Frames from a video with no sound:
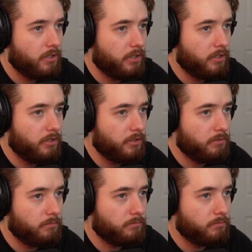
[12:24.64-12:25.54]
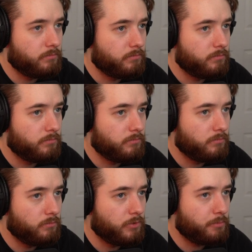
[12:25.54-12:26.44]
that. Um,
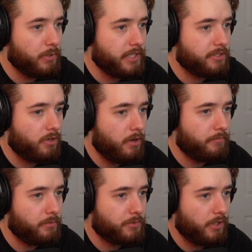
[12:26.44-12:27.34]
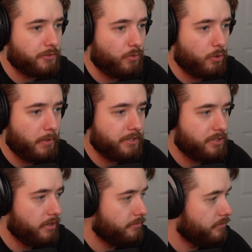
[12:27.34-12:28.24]
which is plenty of time for them to like talk about
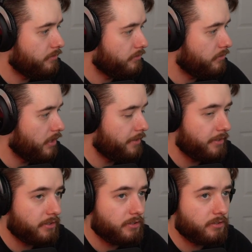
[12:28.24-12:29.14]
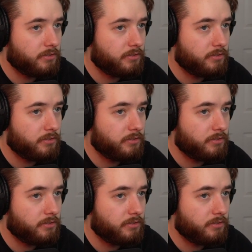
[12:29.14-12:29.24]
stuff, I think.